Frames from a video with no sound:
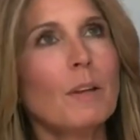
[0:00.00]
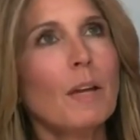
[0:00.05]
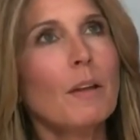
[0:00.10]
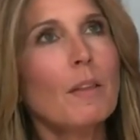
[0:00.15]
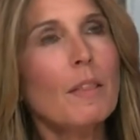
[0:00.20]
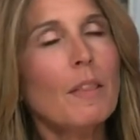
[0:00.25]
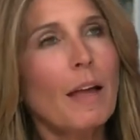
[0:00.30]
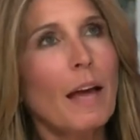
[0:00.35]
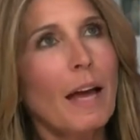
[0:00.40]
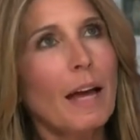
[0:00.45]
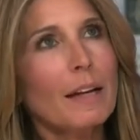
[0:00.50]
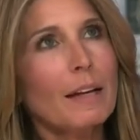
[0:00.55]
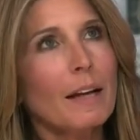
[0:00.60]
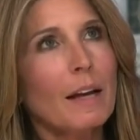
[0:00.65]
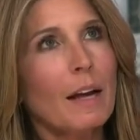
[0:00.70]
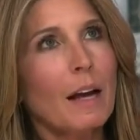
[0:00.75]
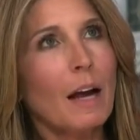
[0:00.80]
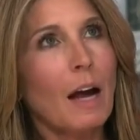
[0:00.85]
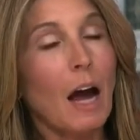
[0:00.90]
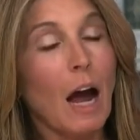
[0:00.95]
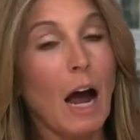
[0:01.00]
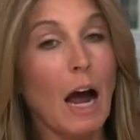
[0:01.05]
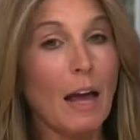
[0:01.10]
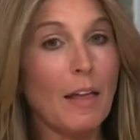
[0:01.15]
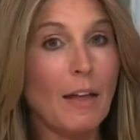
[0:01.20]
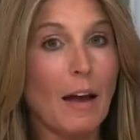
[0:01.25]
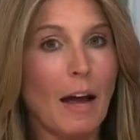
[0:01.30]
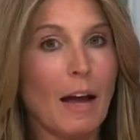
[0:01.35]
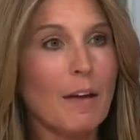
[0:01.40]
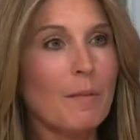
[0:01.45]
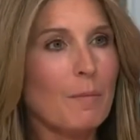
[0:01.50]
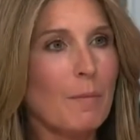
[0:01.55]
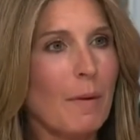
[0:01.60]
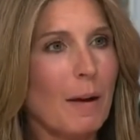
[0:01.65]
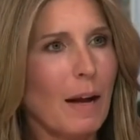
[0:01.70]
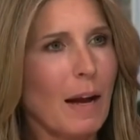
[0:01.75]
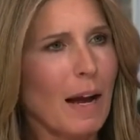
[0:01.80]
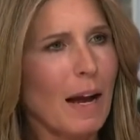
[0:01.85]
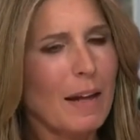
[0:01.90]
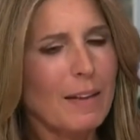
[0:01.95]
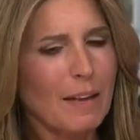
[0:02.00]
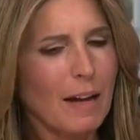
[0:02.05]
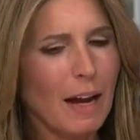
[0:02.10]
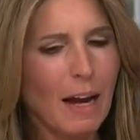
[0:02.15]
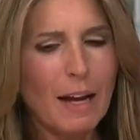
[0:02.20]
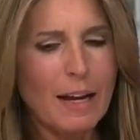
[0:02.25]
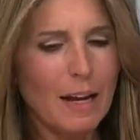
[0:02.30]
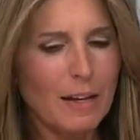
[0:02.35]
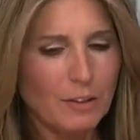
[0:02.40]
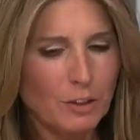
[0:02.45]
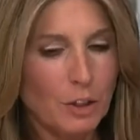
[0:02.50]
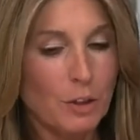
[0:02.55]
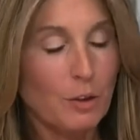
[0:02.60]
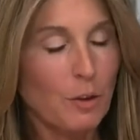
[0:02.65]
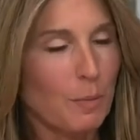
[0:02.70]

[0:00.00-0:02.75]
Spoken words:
that I showed the